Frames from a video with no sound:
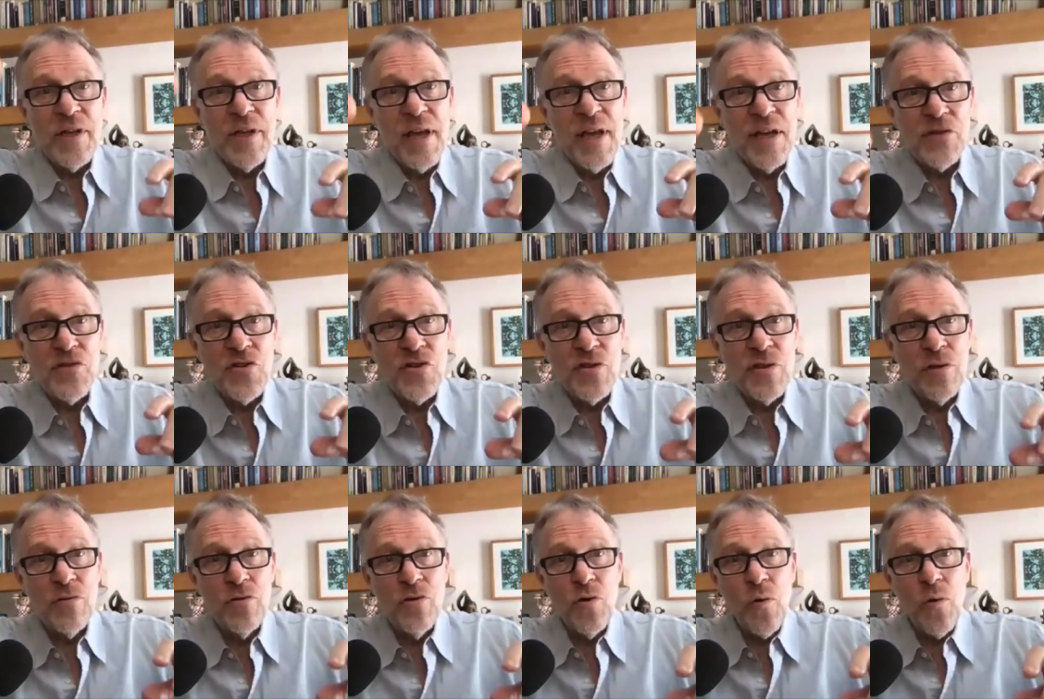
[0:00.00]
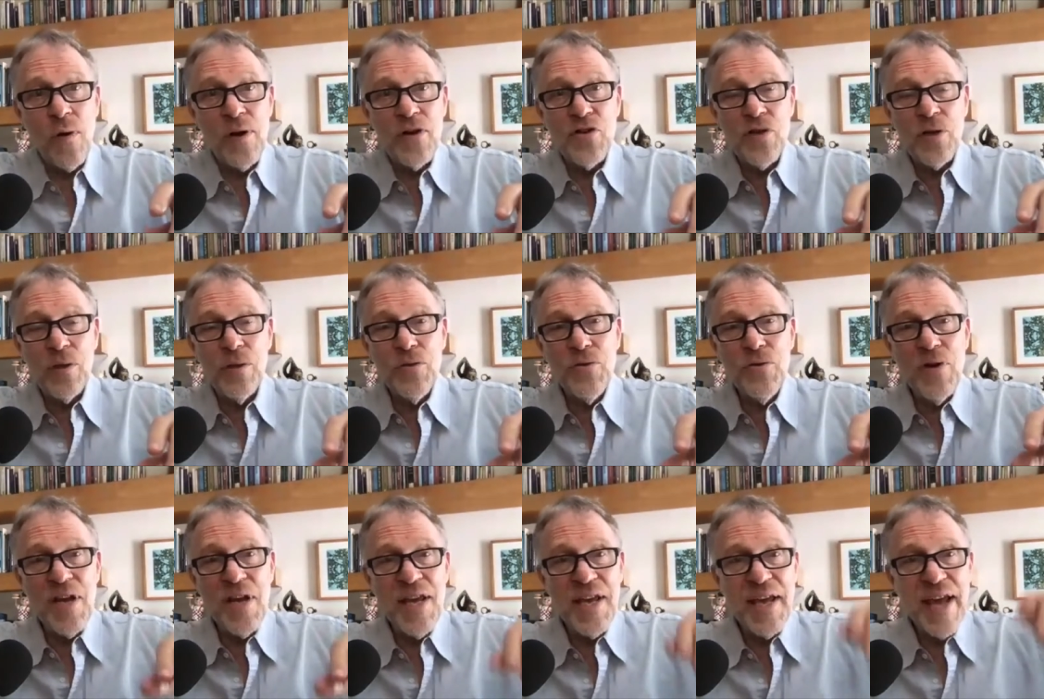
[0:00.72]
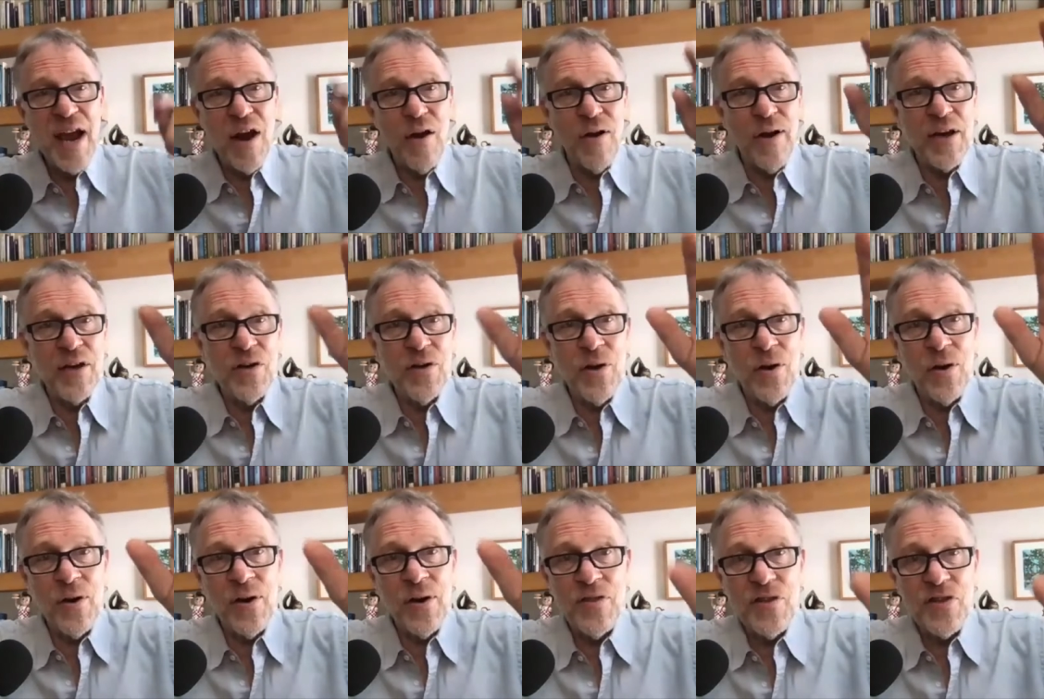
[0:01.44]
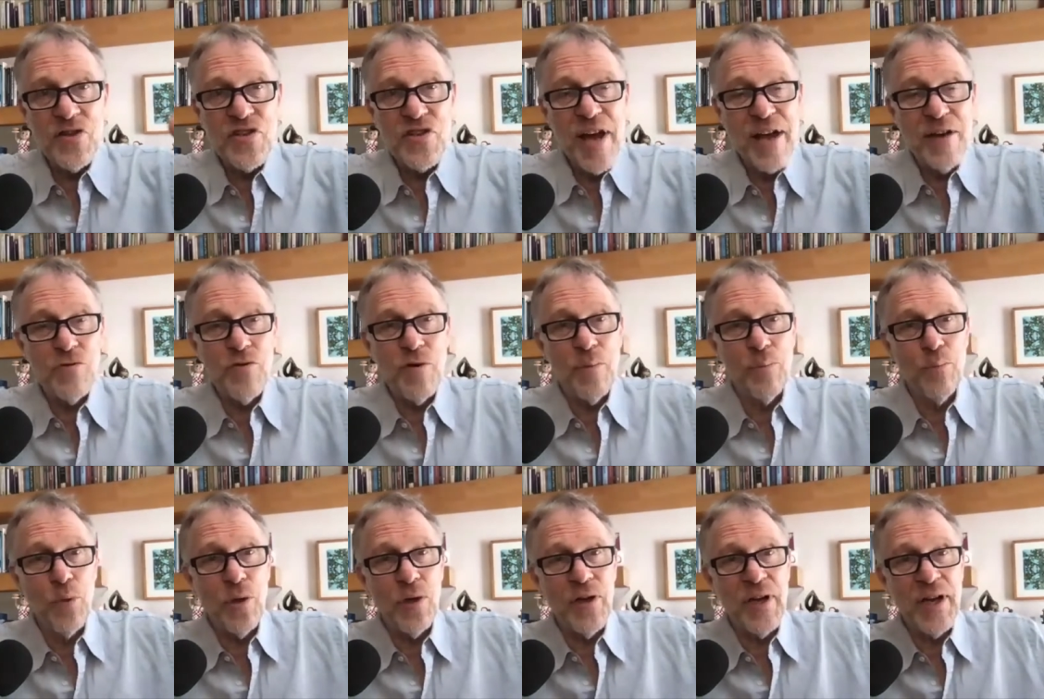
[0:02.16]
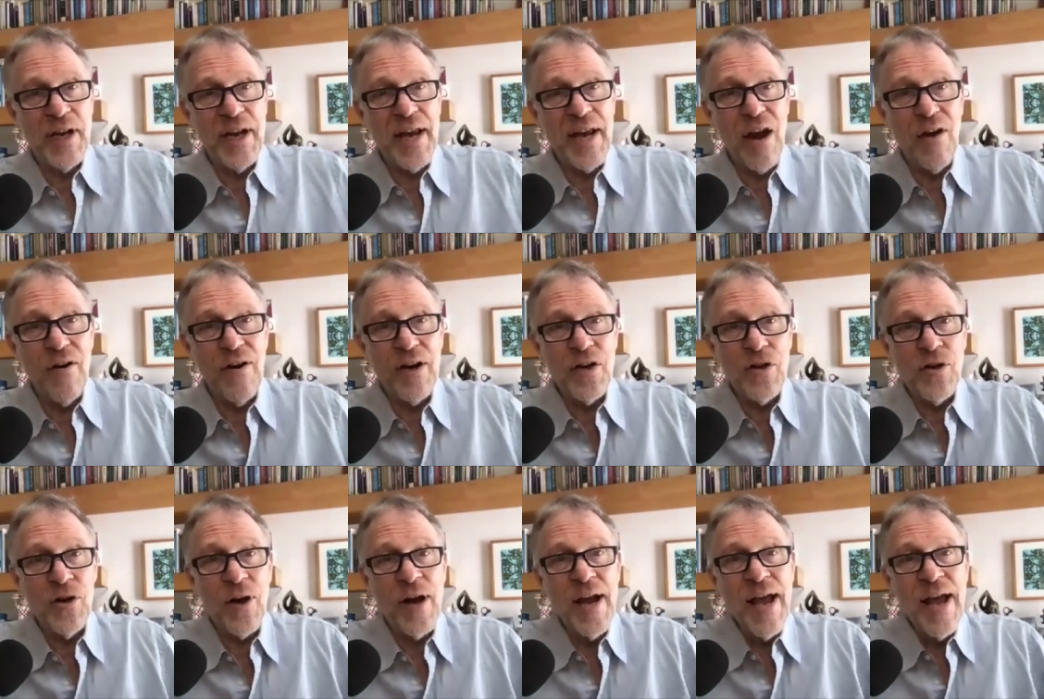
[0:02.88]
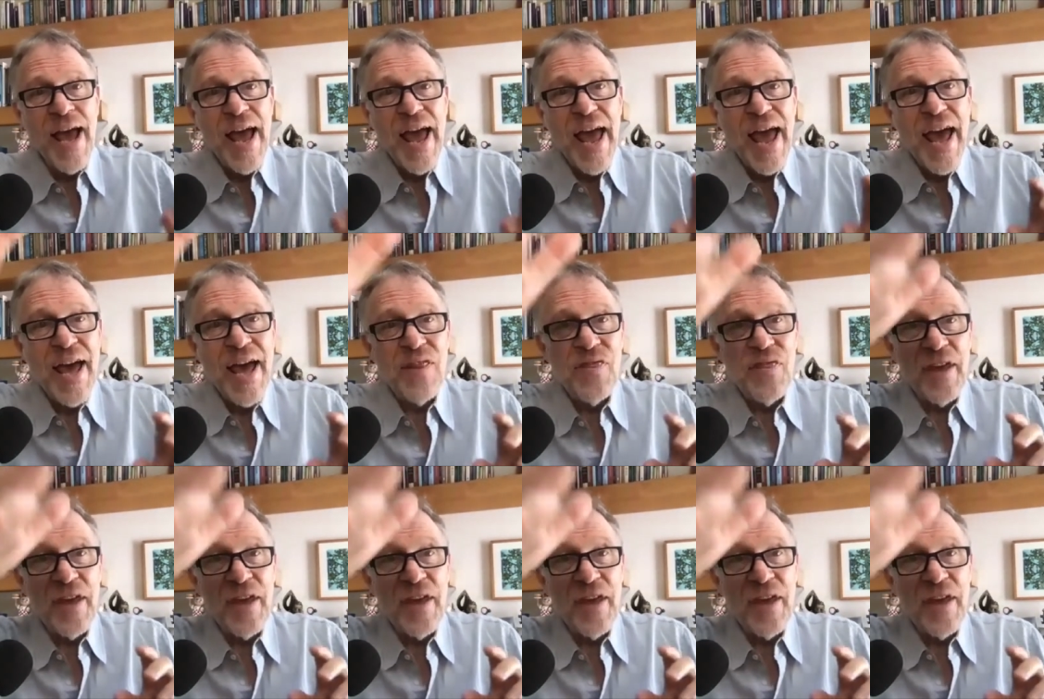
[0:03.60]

it's the George Clooney character and the Sandra Bullock character and the